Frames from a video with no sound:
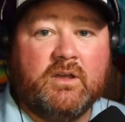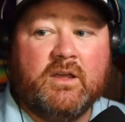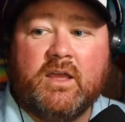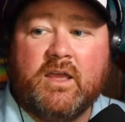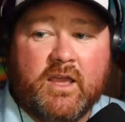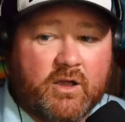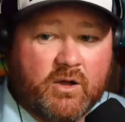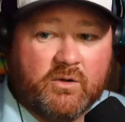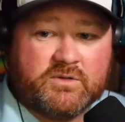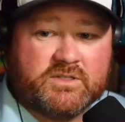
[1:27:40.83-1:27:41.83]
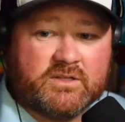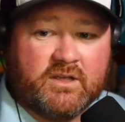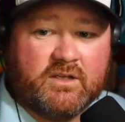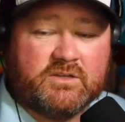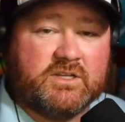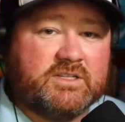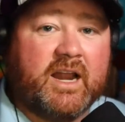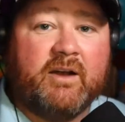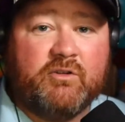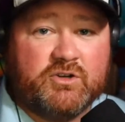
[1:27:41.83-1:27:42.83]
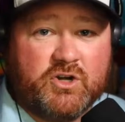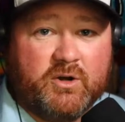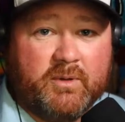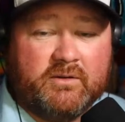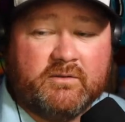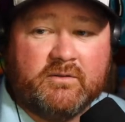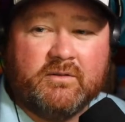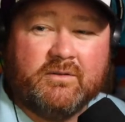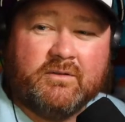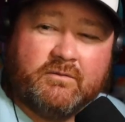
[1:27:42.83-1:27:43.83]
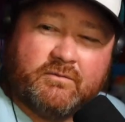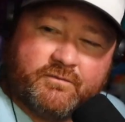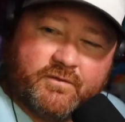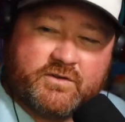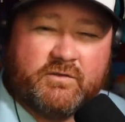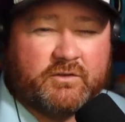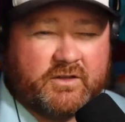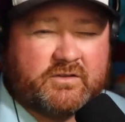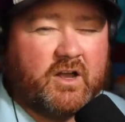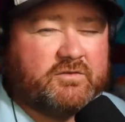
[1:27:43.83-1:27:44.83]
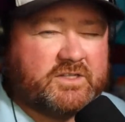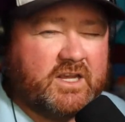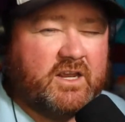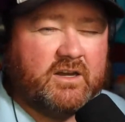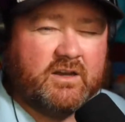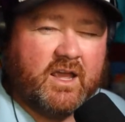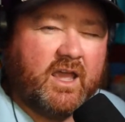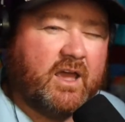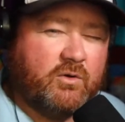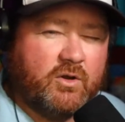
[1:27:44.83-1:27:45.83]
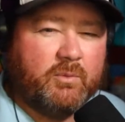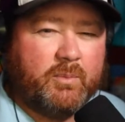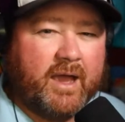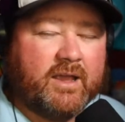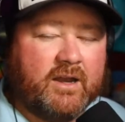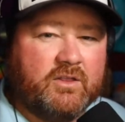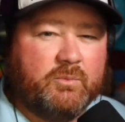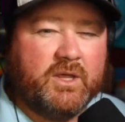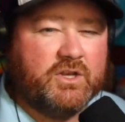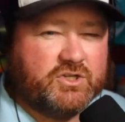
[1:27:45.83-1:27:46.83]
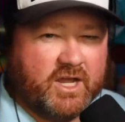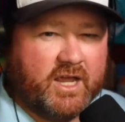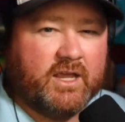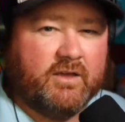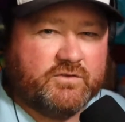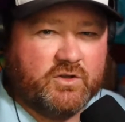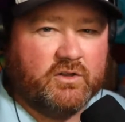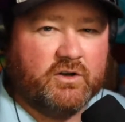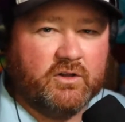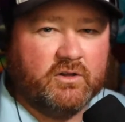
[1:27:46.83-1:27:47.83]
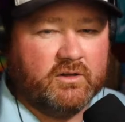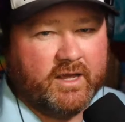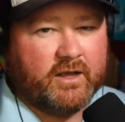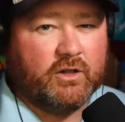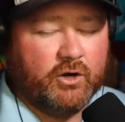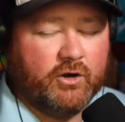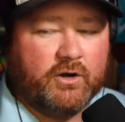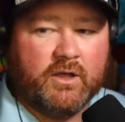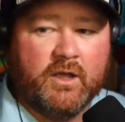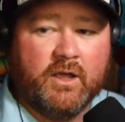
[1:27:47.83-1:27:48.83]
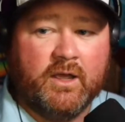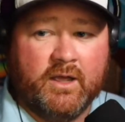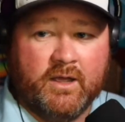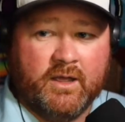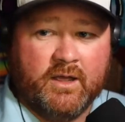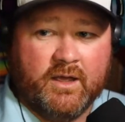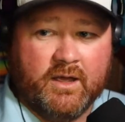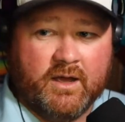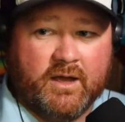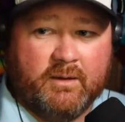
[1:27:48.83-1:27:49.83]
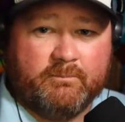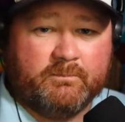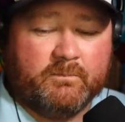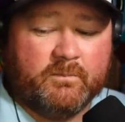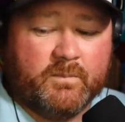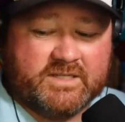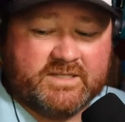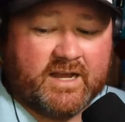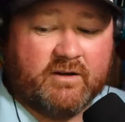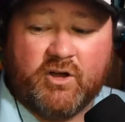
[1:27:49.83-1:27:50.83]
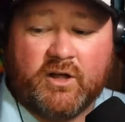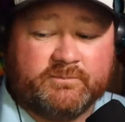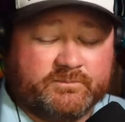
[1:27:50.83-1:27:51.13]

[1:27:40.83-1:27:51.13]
he goes to sign up for a tournament. First of all, Disc Golf Scene and or the back end of the PDGA gives you a little alert. But second of all,